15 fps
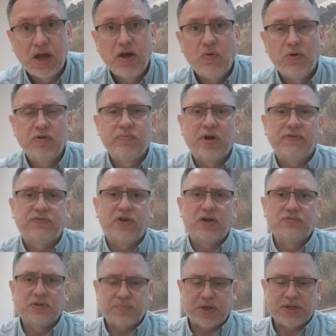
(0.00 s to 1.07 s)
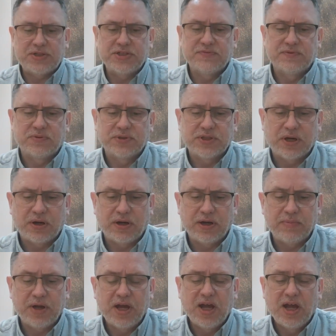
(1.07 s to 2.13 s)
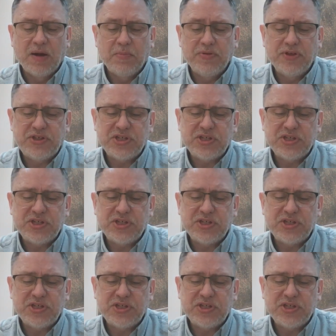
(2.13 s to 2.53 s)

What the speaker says: one of my favourite painters of all time. But this